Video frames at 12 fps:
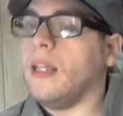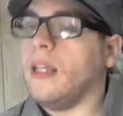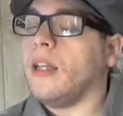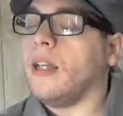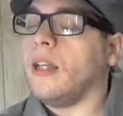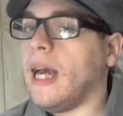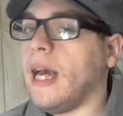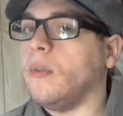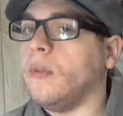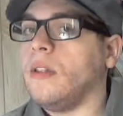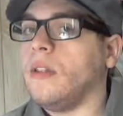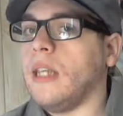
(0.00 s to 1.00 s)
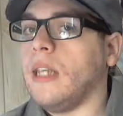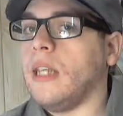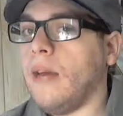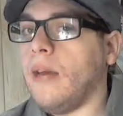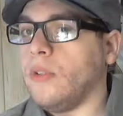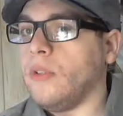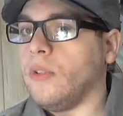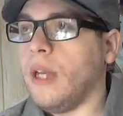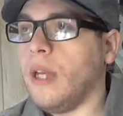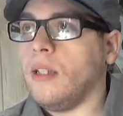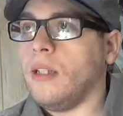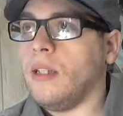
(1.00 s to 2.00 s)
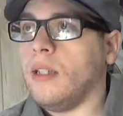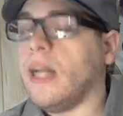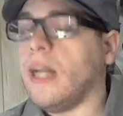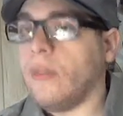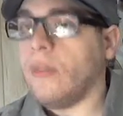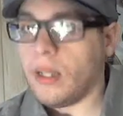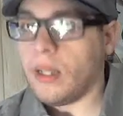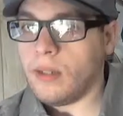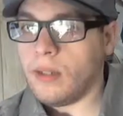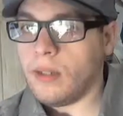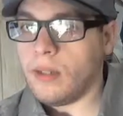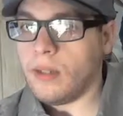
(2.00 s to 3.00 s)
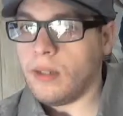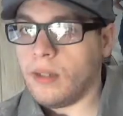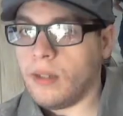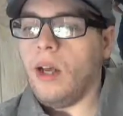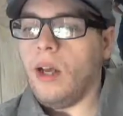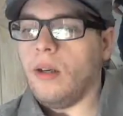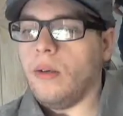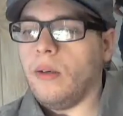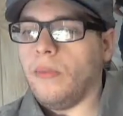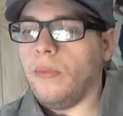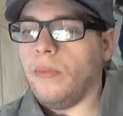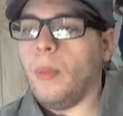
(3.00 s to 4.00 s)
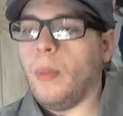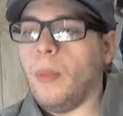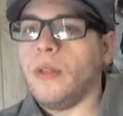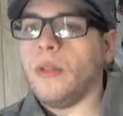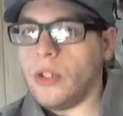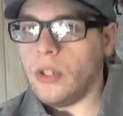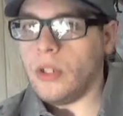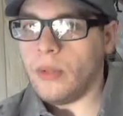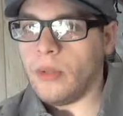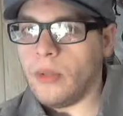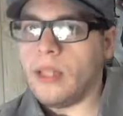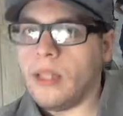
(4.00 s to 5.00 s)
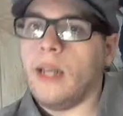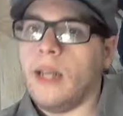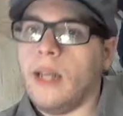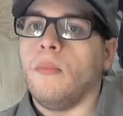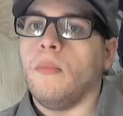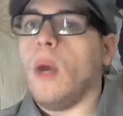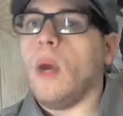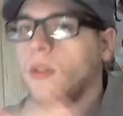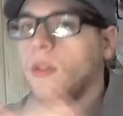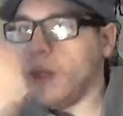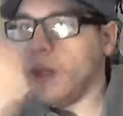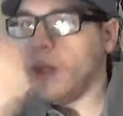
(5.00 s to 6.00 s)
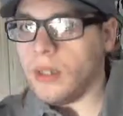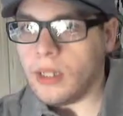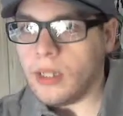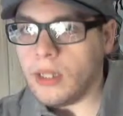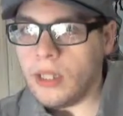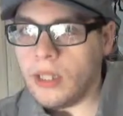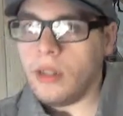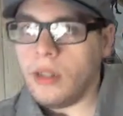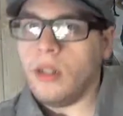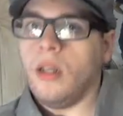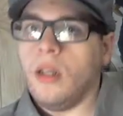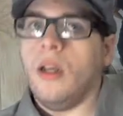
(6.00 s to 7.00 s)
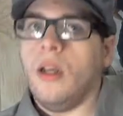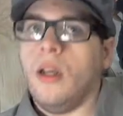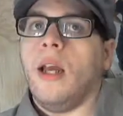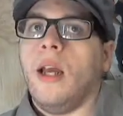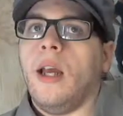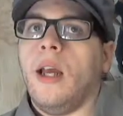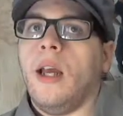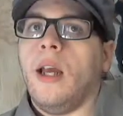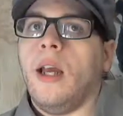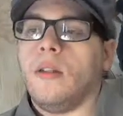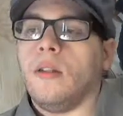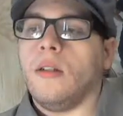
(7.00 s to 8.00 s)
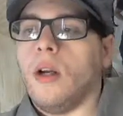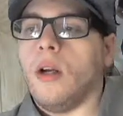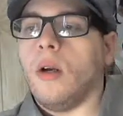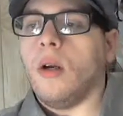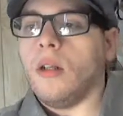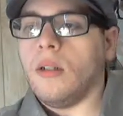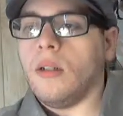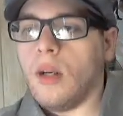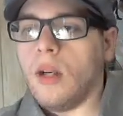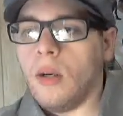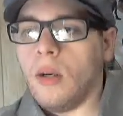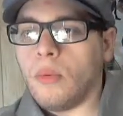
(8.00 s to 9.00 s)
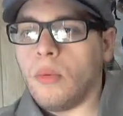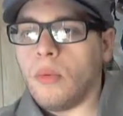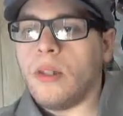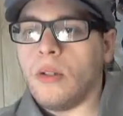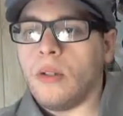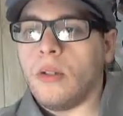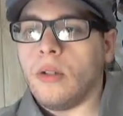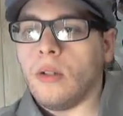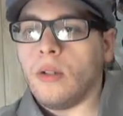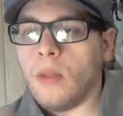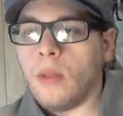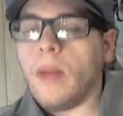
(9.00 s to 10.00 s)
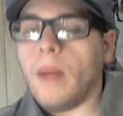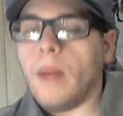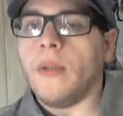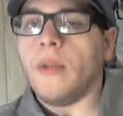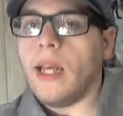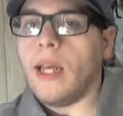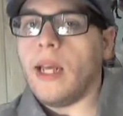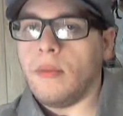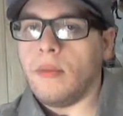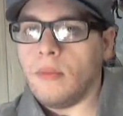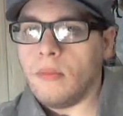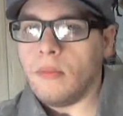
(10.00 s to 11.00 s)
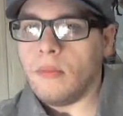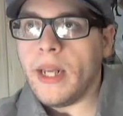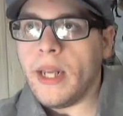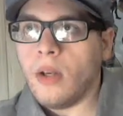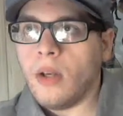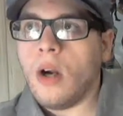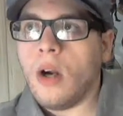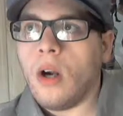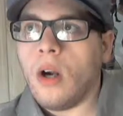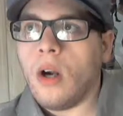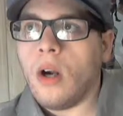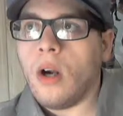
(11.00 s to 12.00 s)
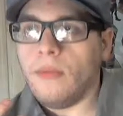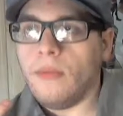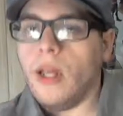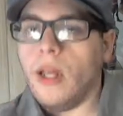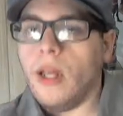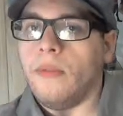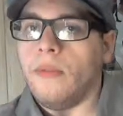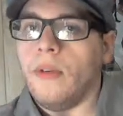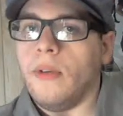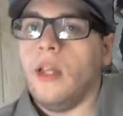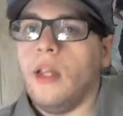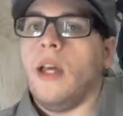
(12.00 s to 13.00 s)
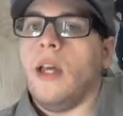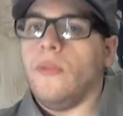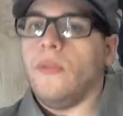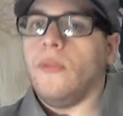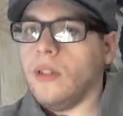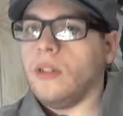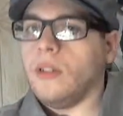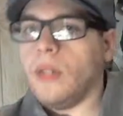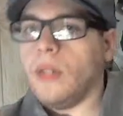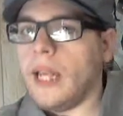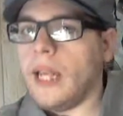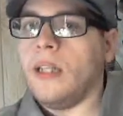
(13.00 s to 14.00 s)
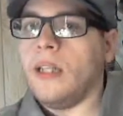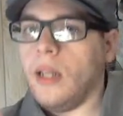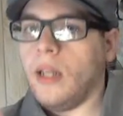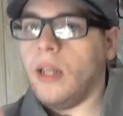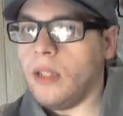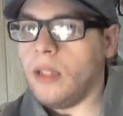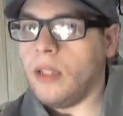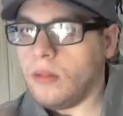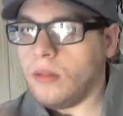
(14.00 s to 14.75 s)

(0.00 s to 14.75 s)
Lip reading: because that was the aftermath, the side effect of the potion she drank that wiped her memories clean and erased her memories and made her heart void of love and filled it with hate and